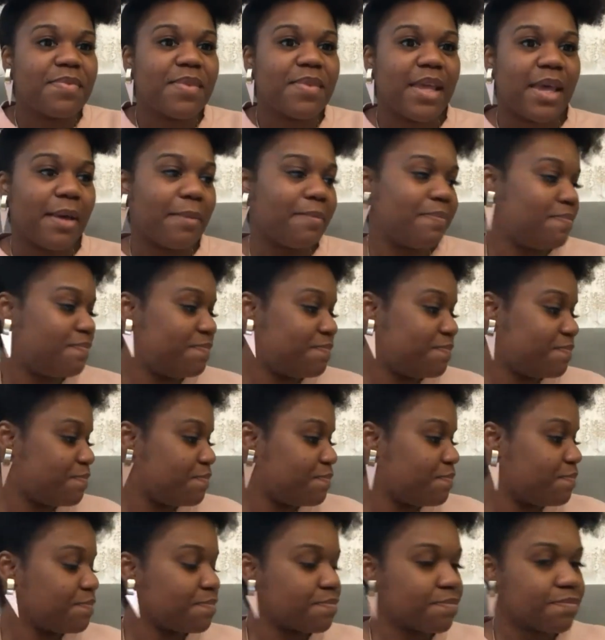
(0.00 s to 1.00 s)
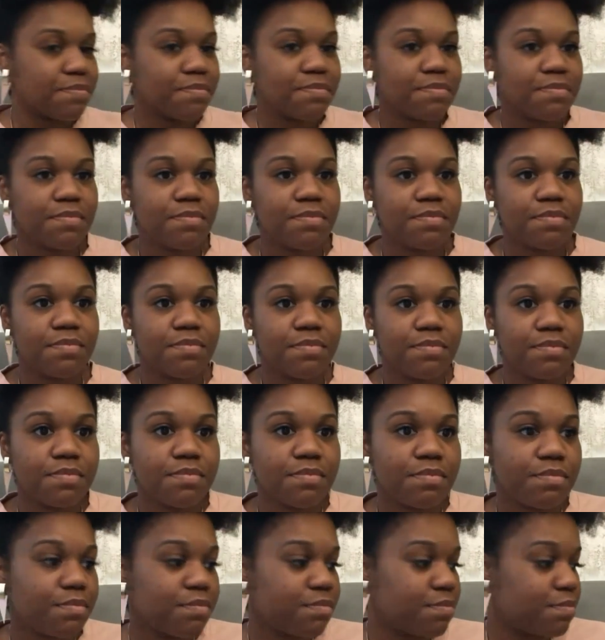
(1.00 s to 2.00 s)
Yeah. No,
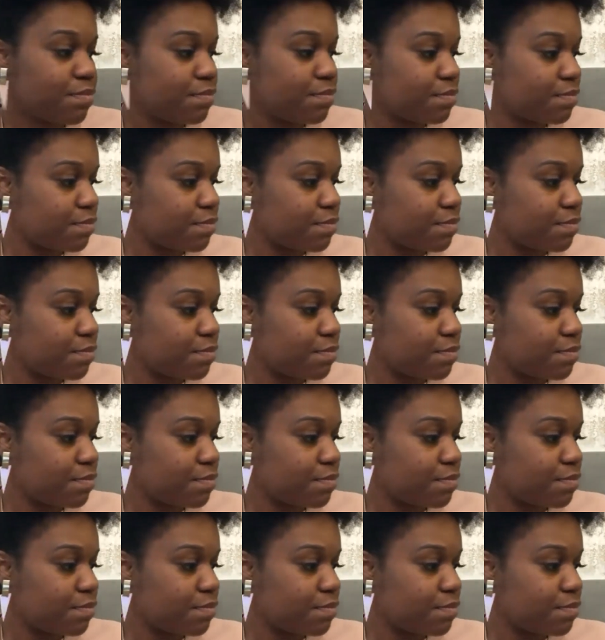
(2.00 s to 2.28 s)
no, that's